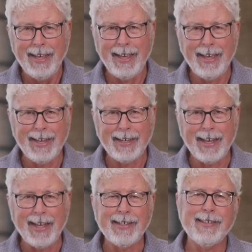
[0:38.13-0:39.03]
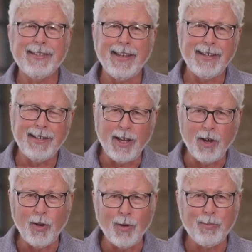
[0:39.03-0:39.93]
And God said
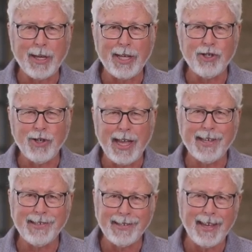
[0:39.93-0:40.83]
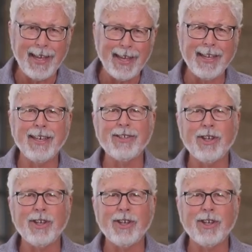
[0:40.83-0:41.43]
no because you can't sing,